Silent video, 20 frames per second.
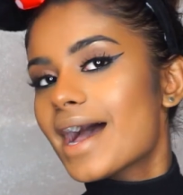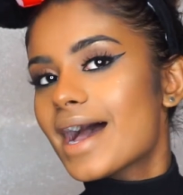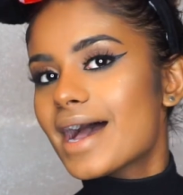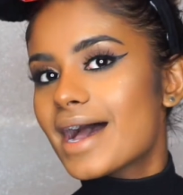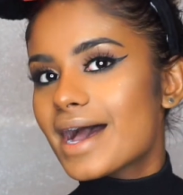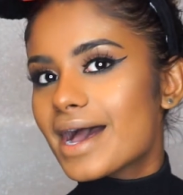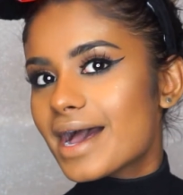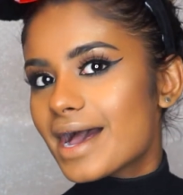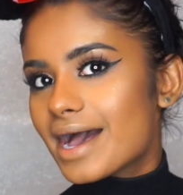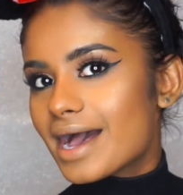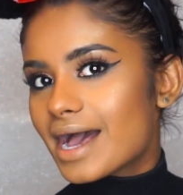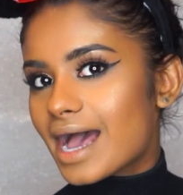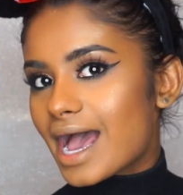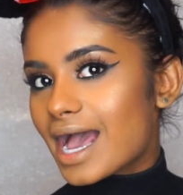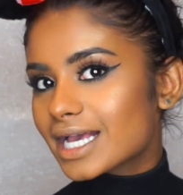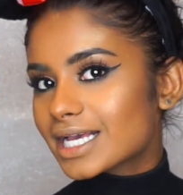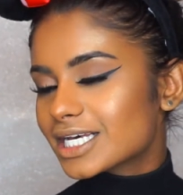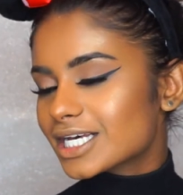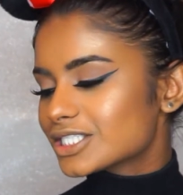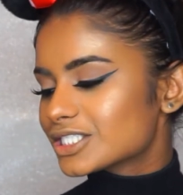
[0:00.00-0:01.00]

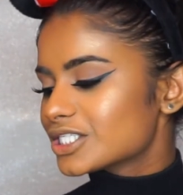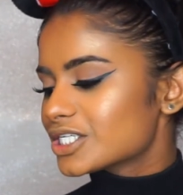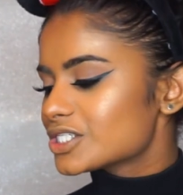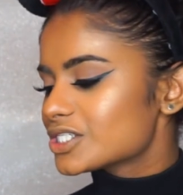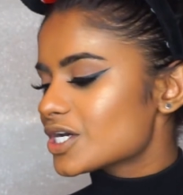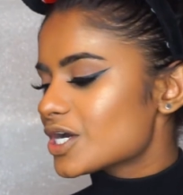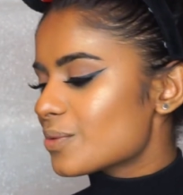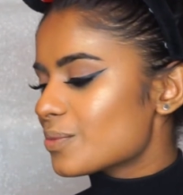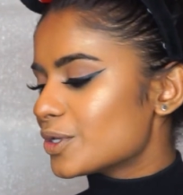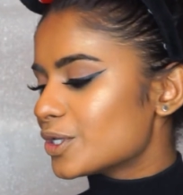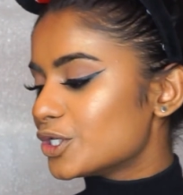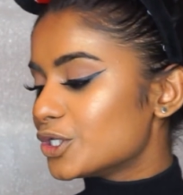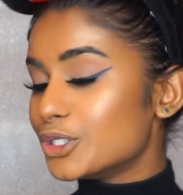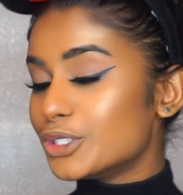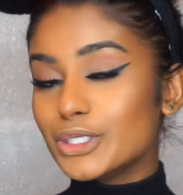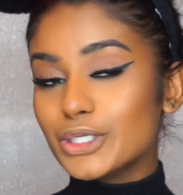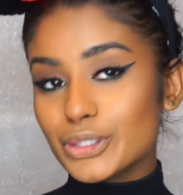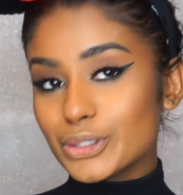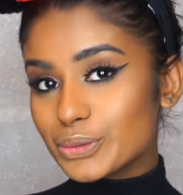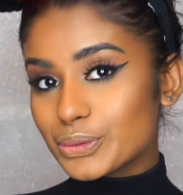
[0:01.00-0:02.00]
I got some
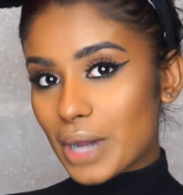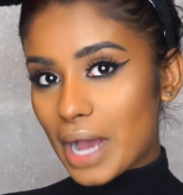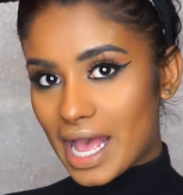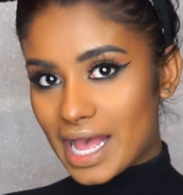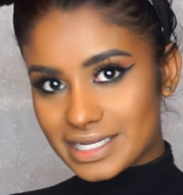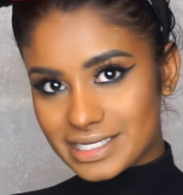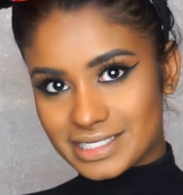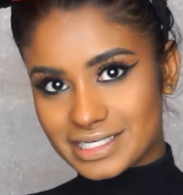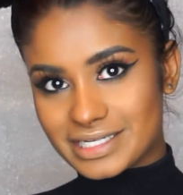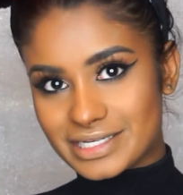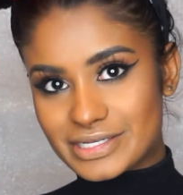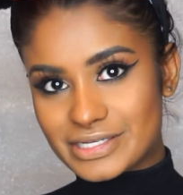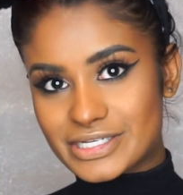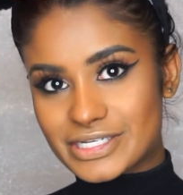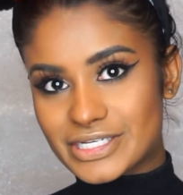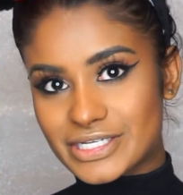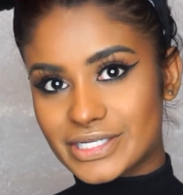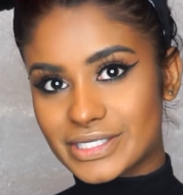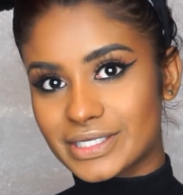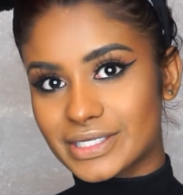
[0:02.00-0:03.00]
new
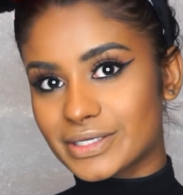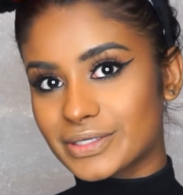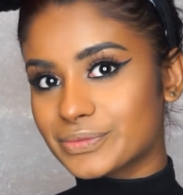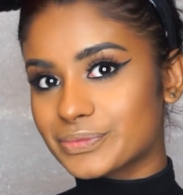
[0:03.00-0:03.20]
essence.